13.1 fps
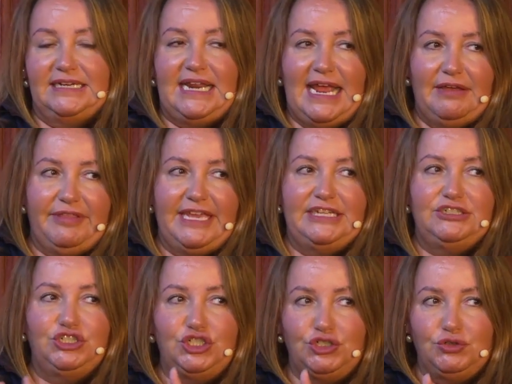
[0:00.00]
and how they
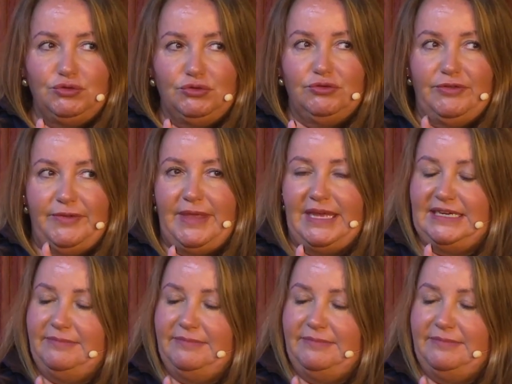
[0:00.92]
ensure that that